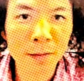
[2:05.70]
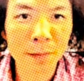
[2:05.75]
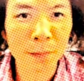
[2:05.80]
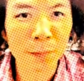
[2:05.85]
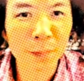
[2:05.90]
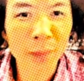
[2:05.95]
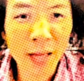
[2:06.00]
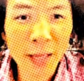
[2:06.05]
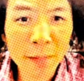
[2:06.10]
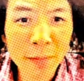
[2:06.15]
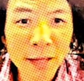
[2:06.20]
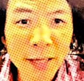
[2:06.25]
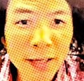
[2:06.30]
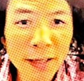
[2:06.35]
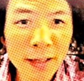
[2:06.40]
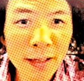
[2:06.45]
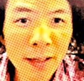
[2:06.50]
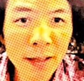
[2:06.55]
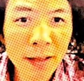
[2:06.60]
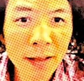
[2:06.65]

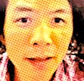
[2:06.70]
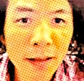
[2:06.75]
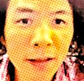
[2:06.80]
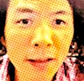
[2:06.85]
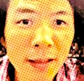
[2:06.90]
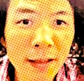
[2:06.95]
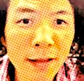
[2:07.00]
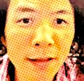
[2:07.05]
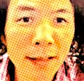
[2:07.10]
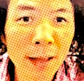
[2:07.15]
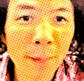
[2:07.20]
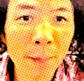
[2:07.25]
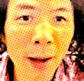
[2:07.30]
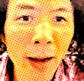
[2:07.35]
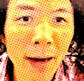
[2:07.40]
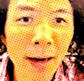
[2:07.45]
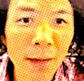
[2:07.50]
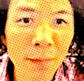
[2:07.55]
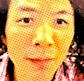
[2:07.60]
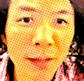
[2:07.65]
maybe the
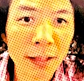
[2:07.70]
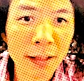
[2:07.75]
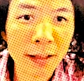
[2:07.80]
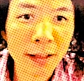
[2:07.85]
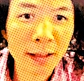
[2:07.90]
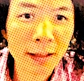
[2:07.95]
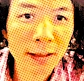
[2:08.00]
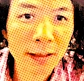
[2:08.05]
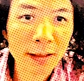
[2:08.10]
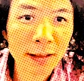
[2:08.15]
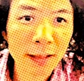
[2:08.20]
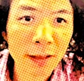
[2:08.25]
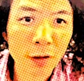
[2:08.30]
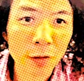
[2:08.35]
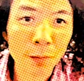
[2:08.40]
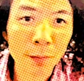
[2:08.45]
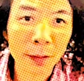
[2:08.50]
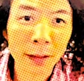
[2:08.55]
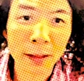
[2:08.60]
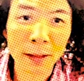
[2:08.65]
parameter
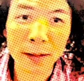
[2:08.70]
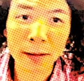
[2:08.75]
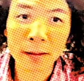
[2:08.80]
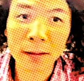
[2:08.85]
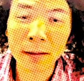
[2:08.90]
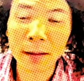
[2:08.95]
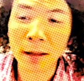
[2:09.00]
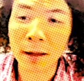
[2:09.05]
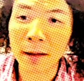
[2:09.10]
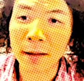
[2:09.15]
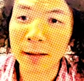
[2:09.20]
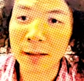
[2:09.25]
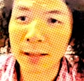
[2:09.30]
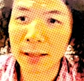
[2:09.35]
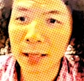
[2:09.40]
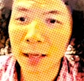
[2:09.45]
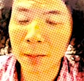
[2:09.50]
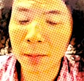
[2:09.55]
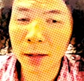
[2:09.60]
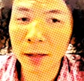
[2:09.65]
cannot be
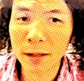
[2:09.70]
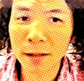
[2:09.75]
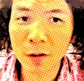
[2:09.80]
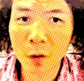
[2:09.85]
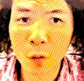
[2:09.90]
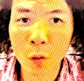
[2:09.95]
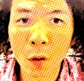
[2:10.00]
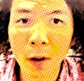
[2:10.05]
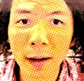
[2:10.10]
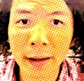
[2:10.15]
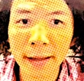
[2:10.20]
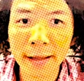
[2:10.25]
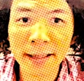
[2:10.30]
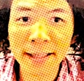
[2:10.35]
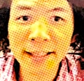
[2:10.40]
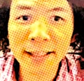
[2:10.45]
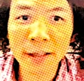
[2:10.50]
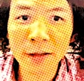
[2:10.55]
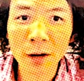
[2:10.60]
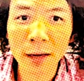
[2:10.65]
determined or
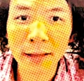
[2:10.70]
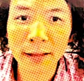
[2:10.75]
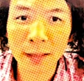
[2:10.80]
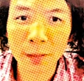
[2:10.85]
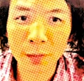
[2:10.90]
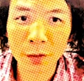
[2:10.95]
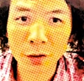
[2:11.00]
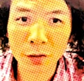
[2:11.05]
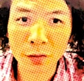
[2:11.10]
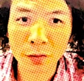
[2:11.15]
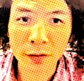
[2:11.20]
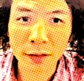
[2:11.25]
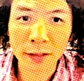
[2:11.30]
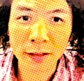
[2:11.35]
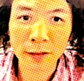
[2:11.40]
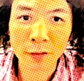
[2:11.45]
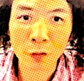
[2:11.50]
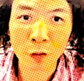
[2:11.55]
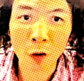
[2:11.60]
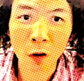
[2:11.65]
initial assumption
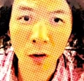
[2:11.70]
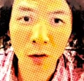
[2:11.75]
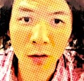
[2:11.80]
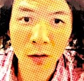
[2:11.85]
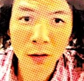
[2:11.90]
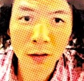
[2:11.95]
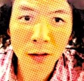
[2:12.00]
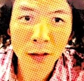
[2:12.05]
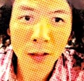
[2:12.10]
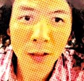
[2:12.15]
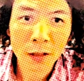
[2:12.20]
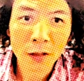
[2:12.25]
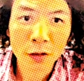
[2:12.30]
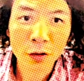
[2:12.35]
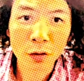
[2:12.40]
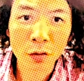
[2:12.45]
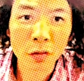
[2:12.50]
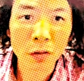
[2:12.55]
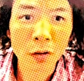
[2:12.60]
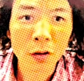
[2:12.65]
is wrong.
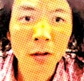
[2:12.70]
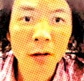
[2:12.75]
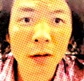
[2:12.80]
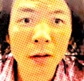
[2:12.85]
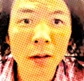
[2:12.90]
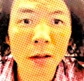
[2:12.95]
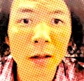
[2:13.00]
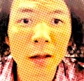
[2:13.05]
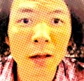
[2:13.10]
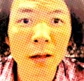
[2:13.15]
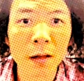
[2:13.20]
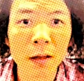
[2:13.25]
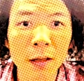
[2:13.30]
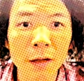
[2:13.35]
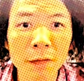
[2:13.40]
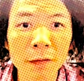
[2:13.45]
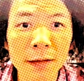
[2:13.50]
So if